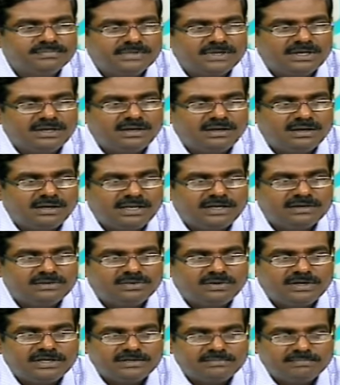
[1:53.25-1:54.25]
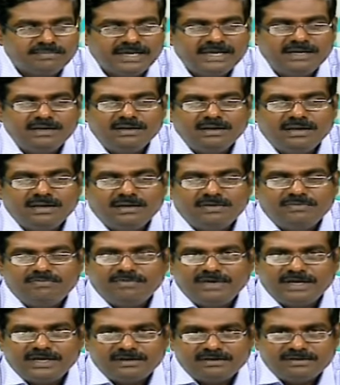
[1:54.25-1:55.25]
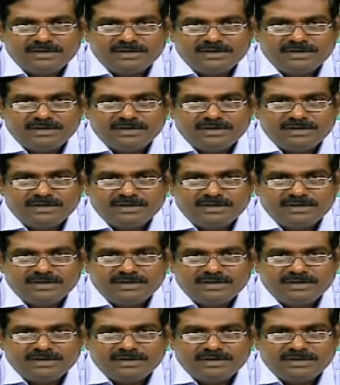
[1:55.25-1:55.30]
electronic mail, where